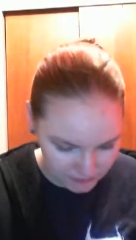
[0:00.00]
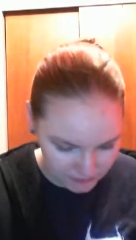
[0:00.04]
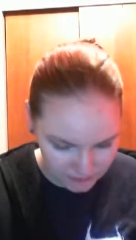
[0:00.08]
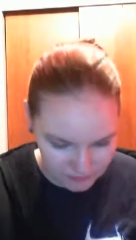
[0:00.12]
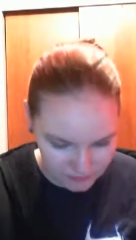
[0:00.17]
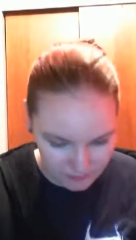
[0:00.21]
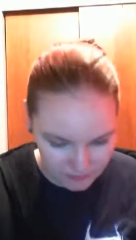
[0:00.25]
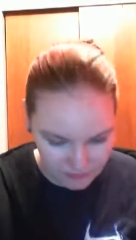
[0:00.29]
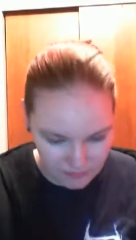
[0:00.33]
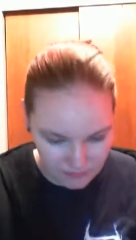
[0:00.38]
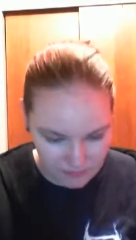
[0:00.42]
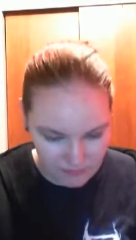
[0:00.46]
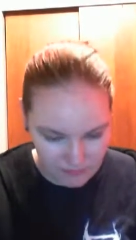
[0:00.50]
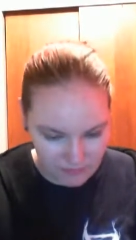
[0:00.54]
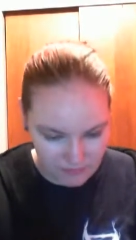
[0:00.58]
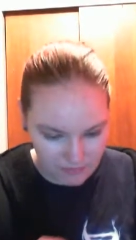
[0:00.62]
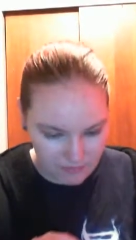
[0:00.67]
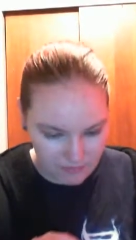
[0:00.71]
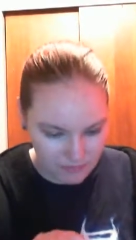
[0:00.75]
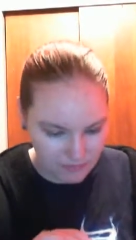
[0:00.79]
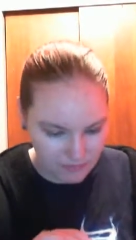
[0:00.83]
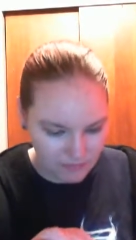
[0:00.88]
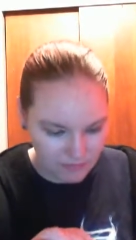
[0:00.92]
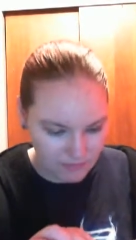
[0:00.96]

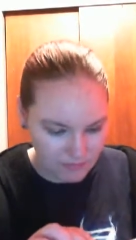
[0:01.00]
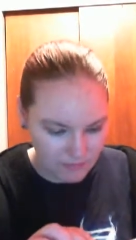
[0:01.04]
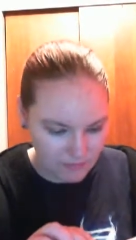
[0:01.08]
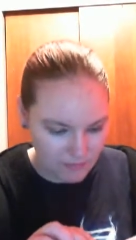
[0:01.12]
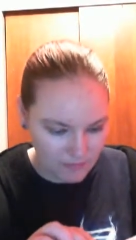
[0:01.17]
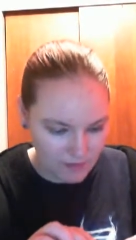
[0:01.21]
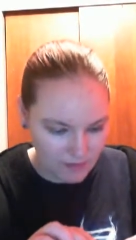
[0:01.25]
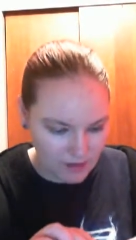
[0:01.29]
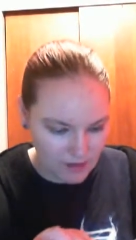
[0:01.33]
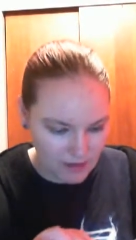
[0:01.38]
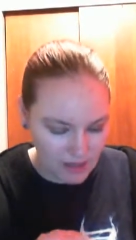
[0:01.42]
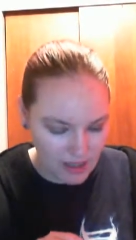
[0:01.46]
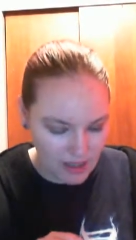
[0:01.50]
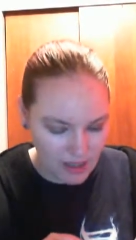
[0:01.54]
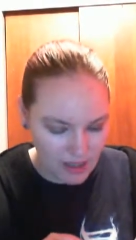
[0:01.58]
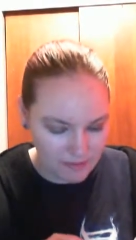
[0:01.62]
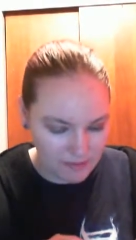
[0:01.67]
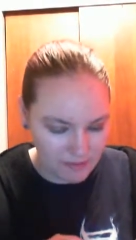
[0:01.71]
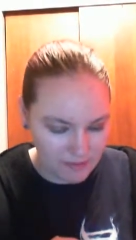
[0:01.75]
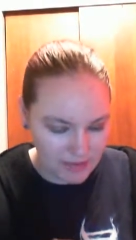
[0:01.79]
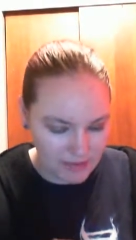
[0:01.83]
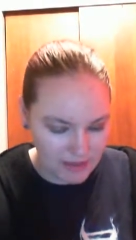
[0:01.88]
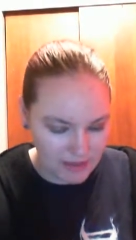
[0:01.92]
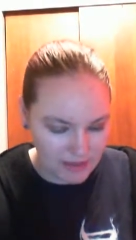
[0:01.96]
It's like an
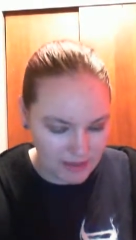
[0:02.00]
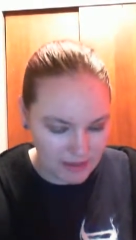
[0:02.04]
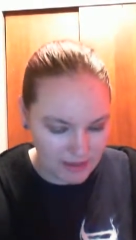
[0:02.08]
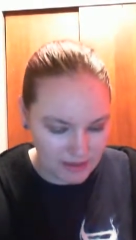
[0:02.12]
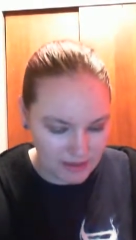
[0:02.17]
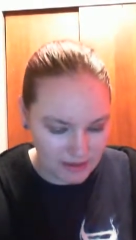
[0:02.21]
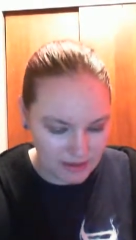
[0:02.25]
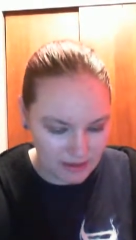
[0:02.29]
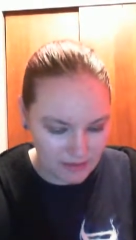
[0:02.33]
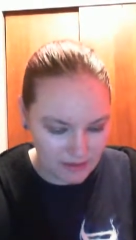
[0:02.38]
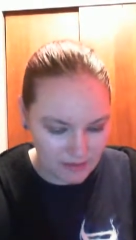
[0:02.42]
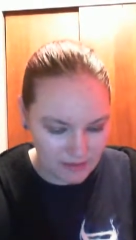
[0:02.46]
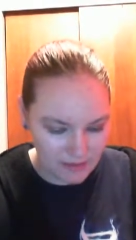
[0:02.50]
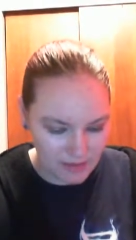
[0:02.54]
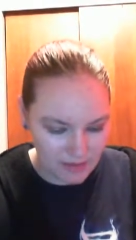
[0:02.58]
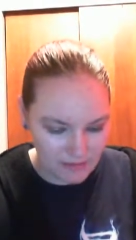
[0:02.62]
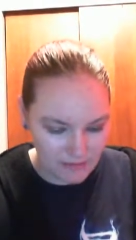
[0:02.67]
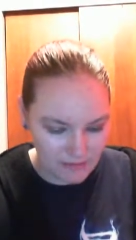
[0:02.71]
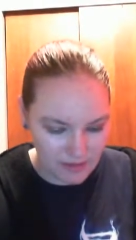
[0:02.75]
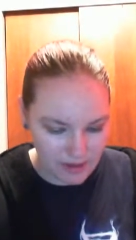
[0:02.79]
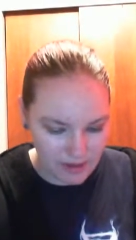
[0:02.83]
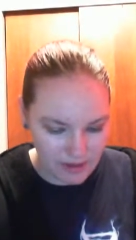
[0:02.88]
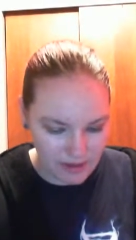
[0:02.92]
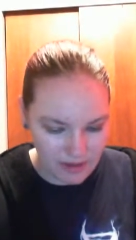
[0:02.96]
apple piece. It has a little bit
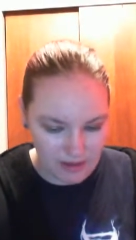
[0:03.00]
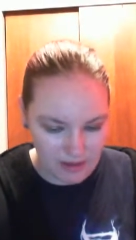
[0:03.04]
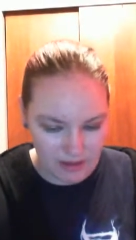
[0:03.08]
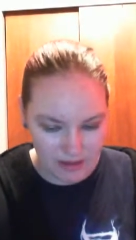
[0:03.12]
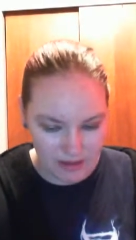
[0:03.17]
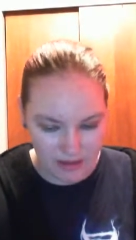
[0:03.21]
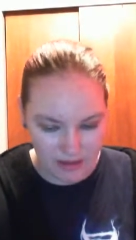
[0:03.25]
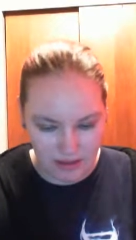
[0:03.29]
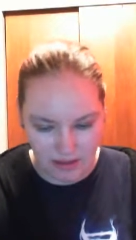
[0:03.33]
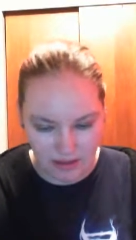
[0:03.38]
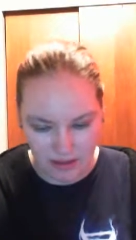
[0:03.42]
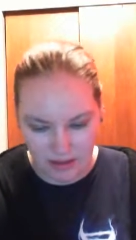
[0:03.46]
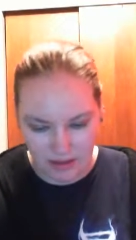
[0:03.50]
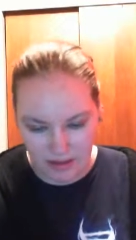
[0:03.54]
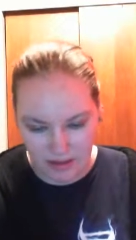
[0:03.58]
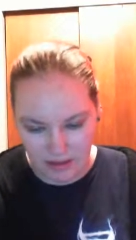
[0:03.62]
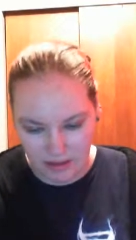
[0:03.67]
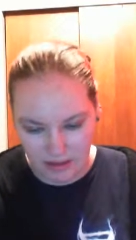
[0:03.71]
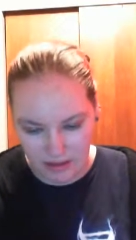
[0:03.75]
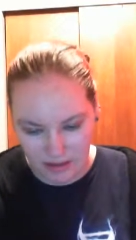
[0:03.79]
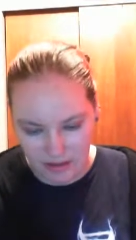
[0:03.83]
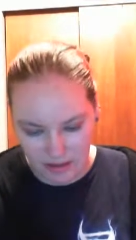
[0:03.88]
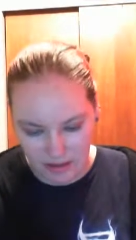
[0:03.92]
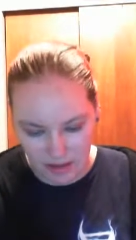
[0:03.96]
of like
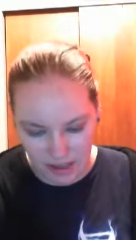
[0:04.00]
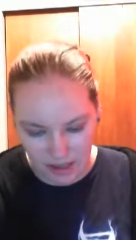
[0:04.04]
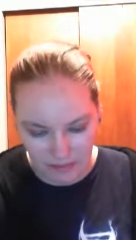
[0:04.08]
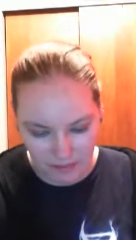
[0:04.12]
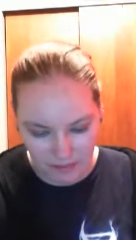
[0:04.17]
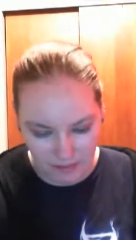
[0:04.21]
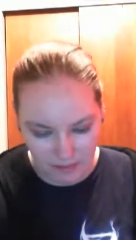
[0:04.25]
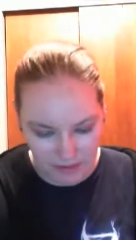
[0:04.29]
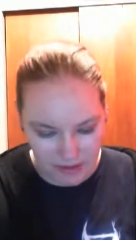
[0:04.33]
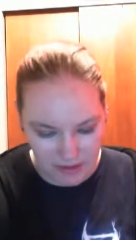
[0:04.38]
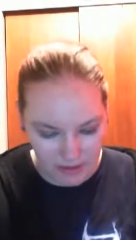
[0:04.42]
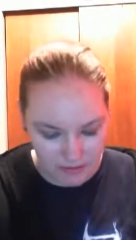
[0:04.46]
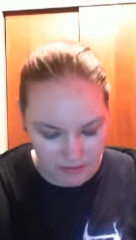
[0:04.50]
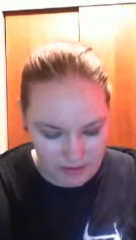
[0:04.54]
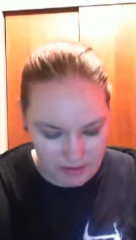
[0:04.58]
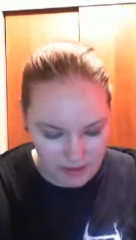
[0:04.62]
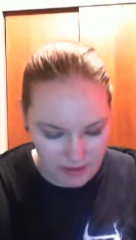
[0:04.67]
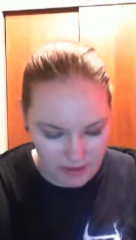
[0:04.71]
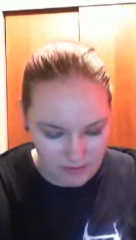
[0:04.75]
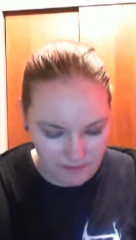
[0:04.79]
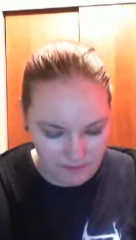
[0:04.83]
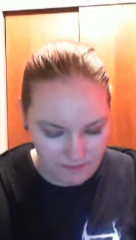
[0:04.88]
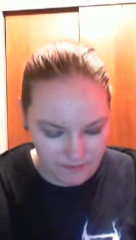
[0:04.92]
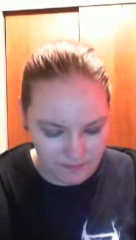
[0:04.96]
apple peel on
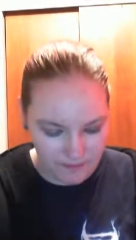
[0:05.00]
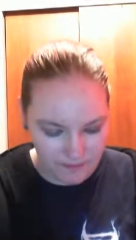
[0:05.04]
it.